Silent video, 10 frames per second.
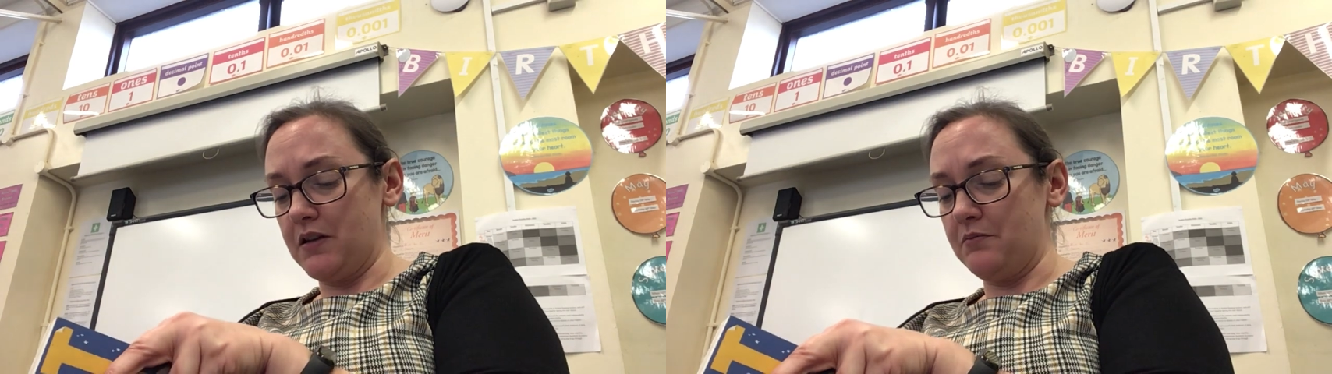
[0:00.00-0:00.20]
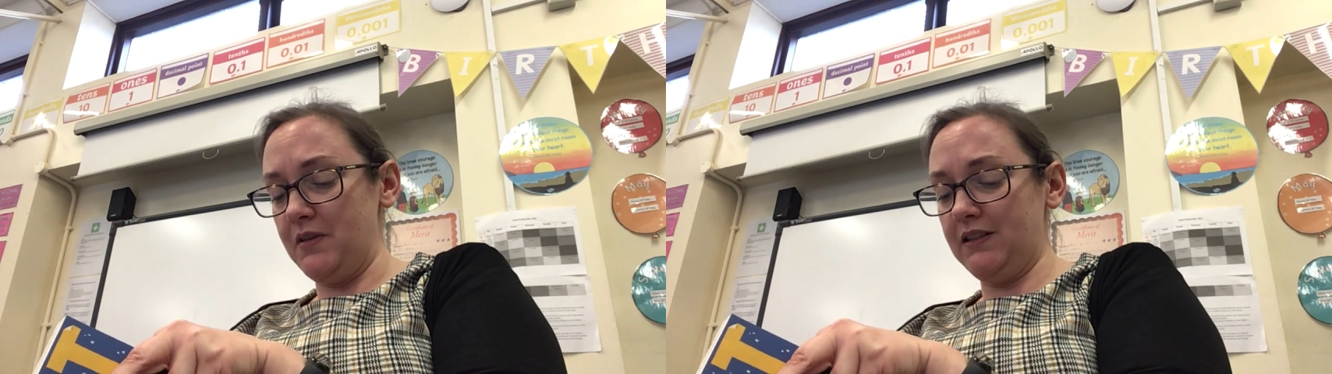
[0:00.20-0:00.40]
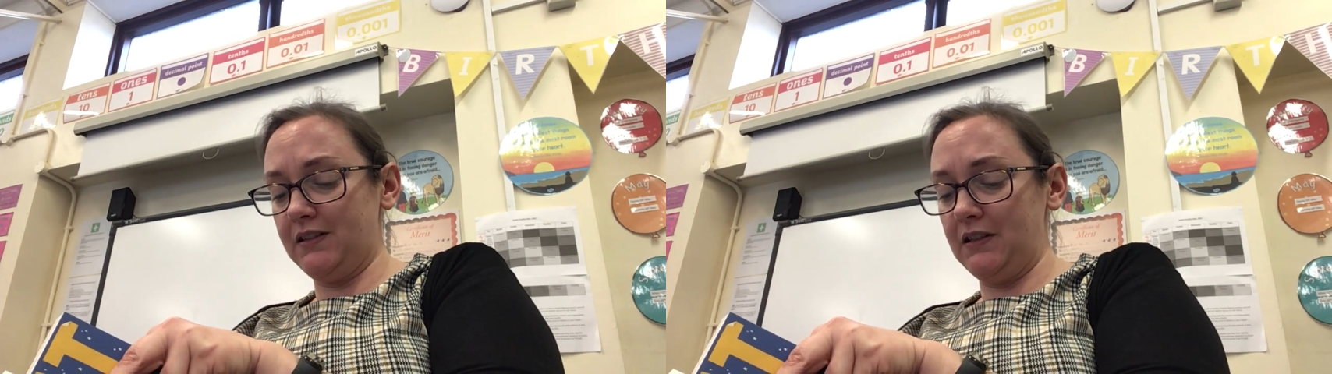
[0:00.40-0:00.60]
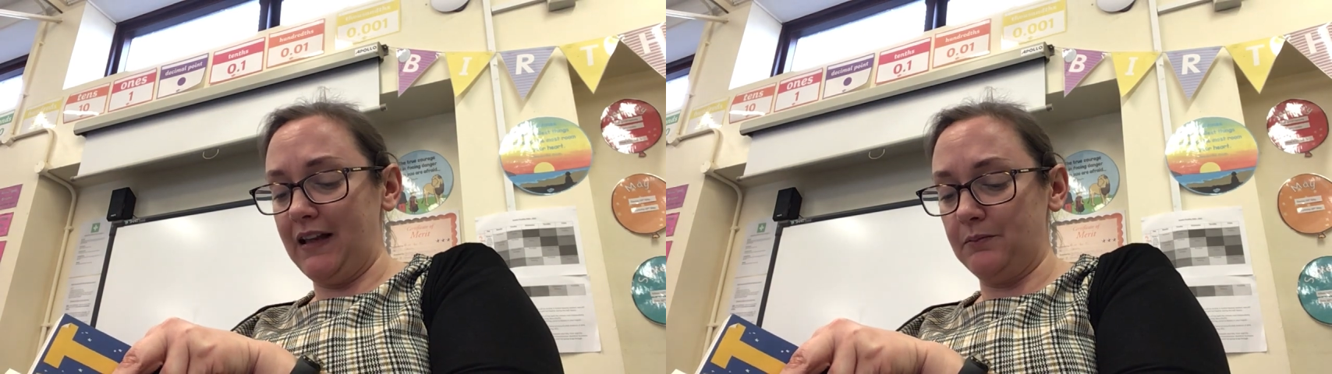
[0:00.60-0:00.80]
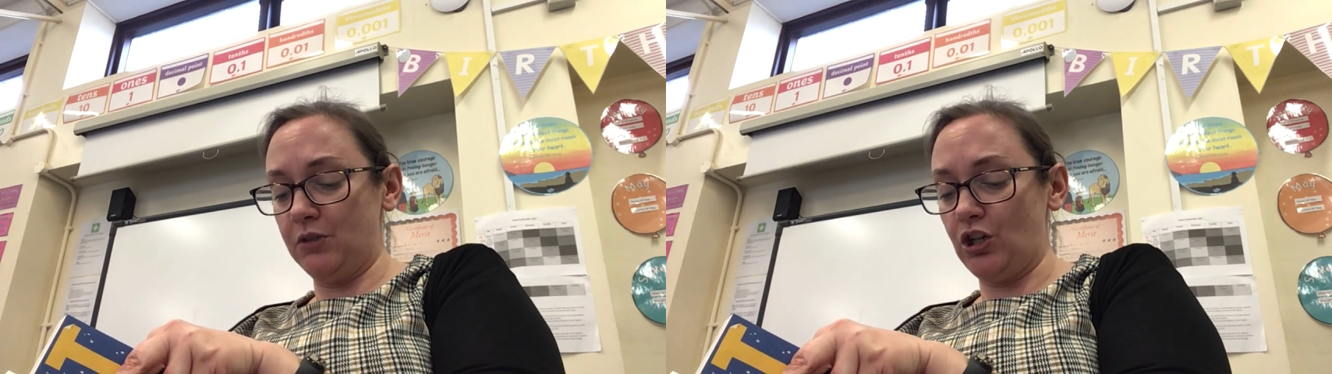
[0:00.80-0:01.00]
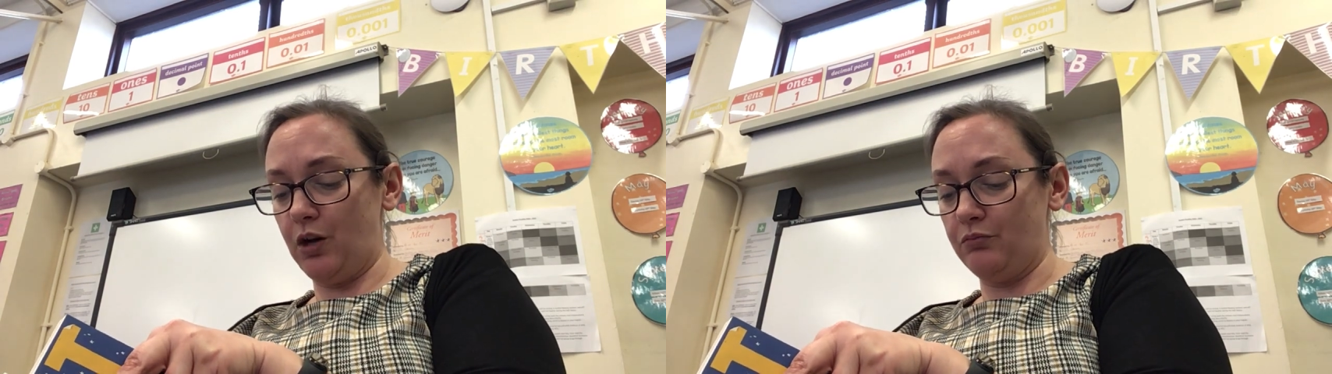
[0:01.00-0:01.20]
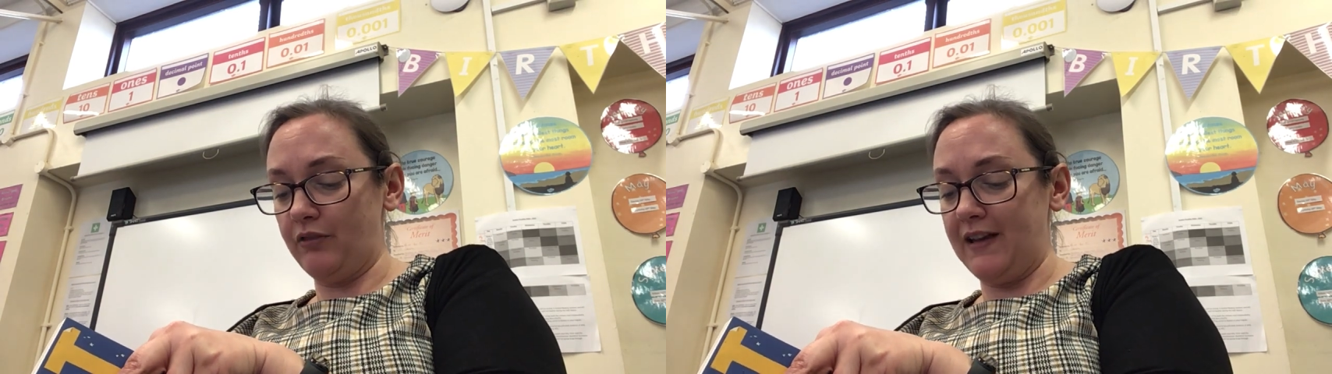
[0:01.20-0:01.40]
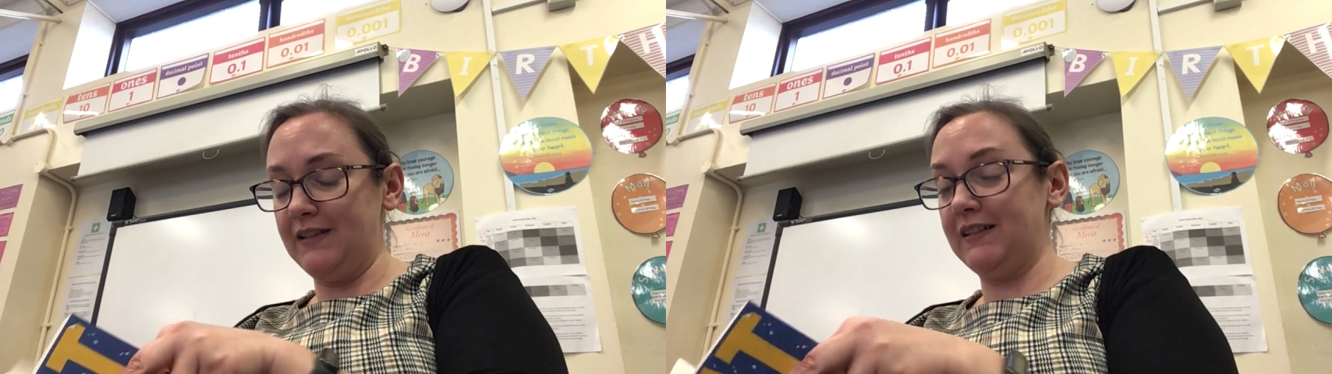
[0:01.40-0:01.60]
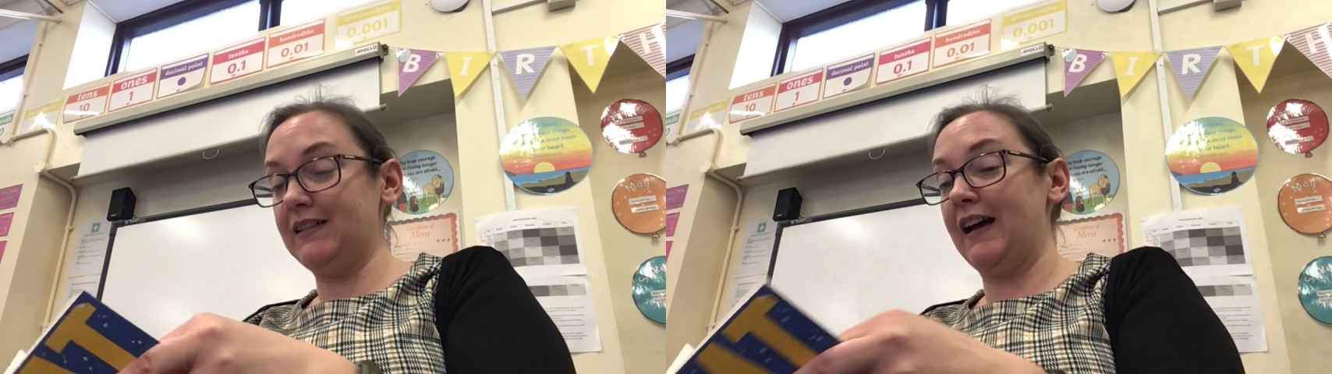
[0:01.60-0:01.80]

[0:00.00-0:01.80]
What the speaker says: Mr. Lambchop raised his